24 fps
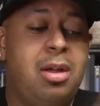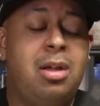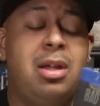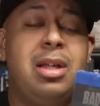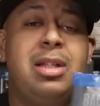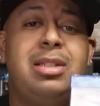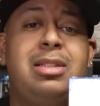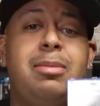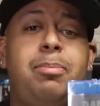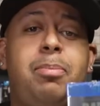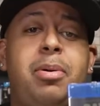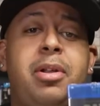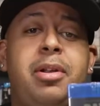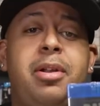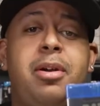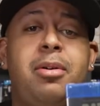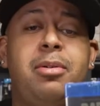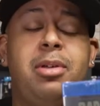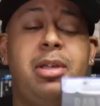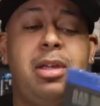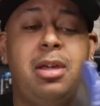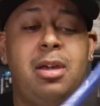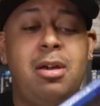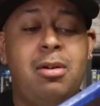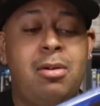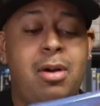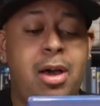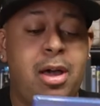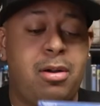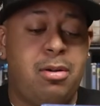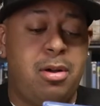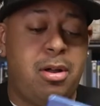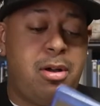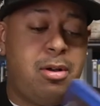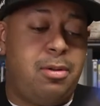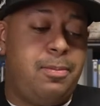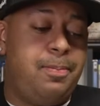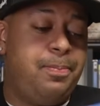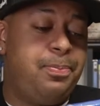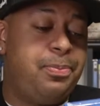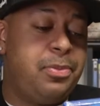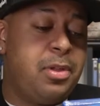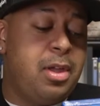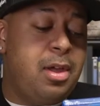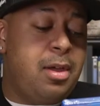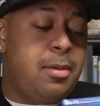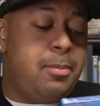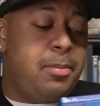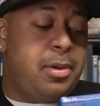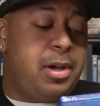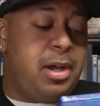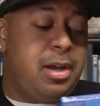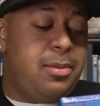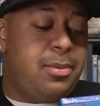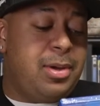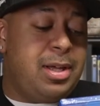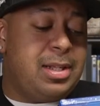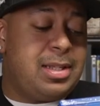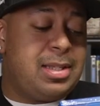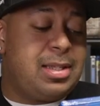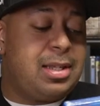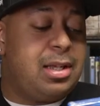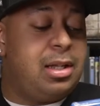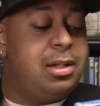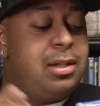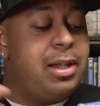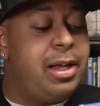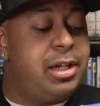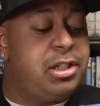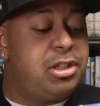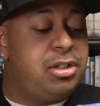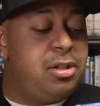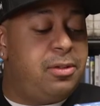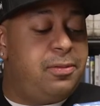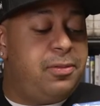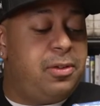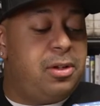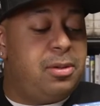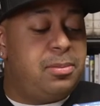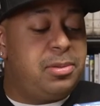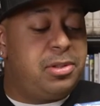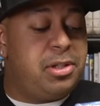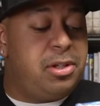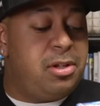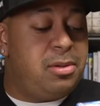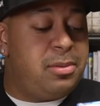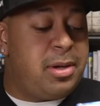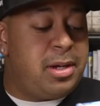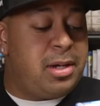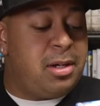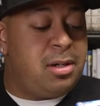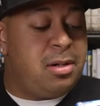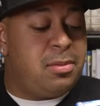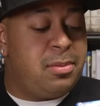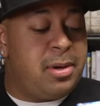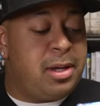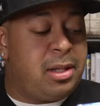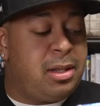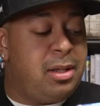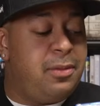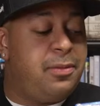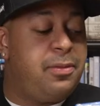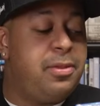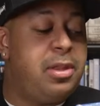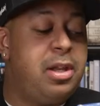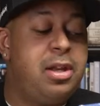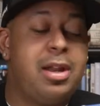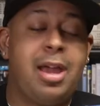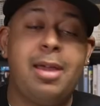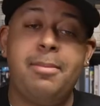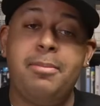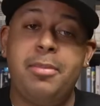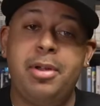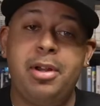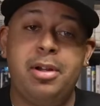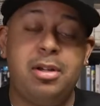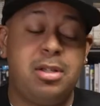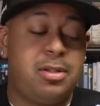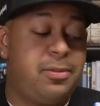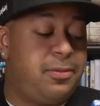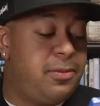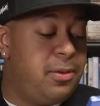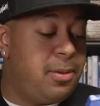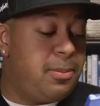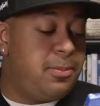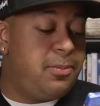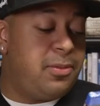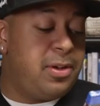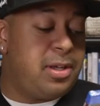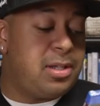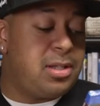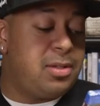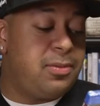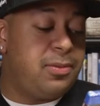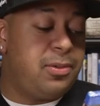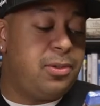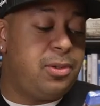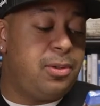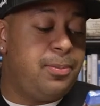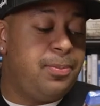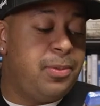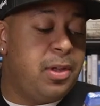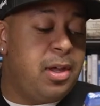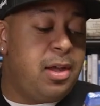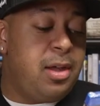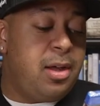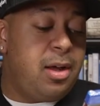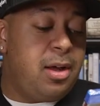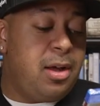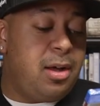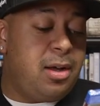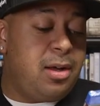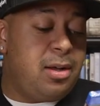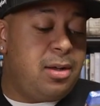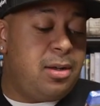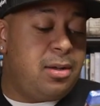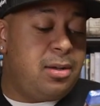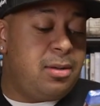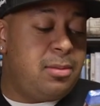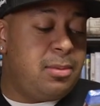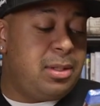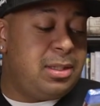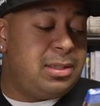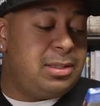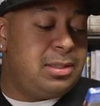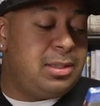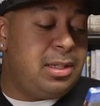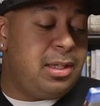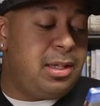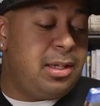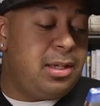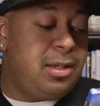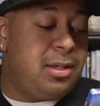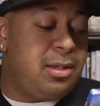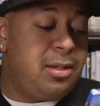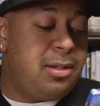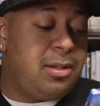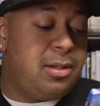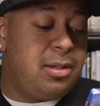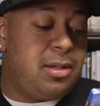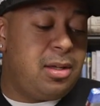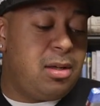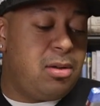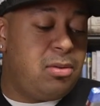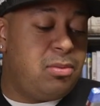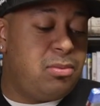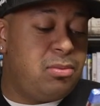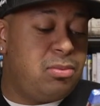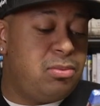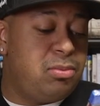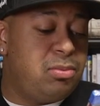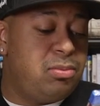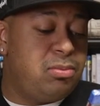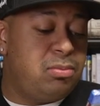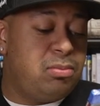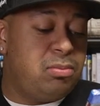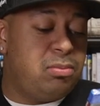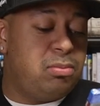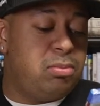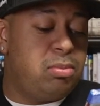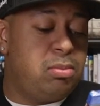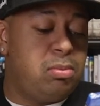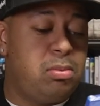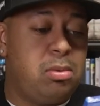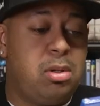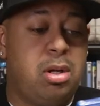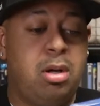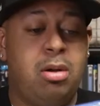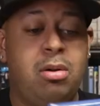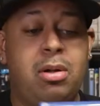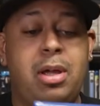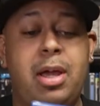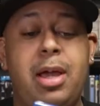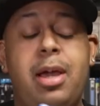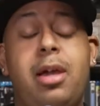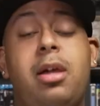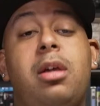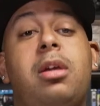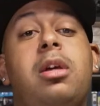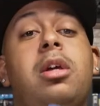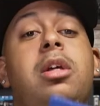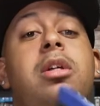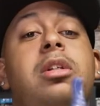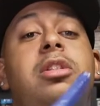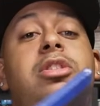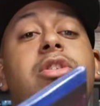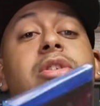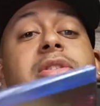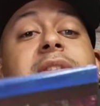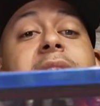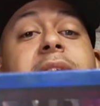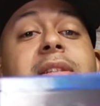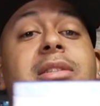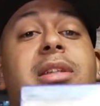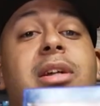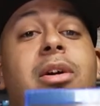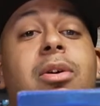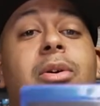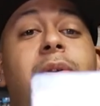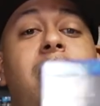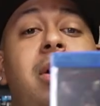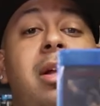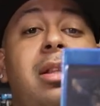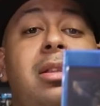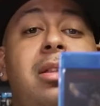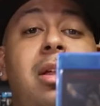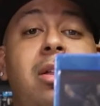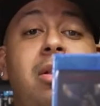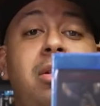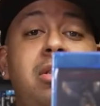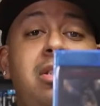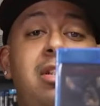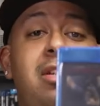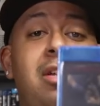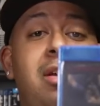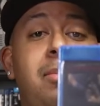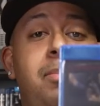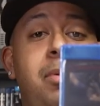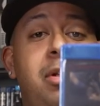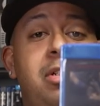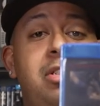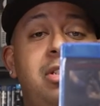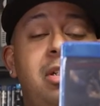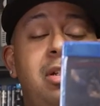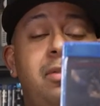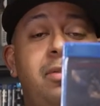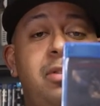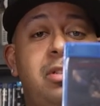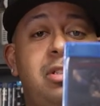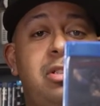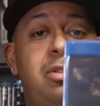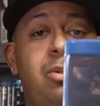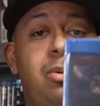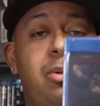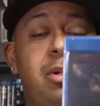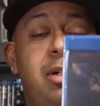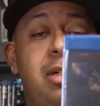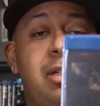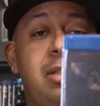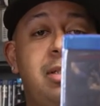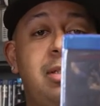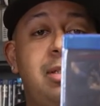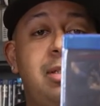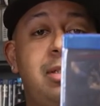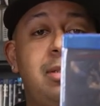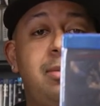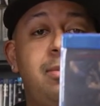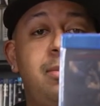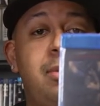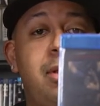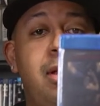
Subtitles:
Is it Pinocchio? I don't know. But anyways, it's a collection of films curated directly from the Nightmares Film Festival. Let's see. Okay. So it looks like it's like a horror anthology, like a bunch of different stories.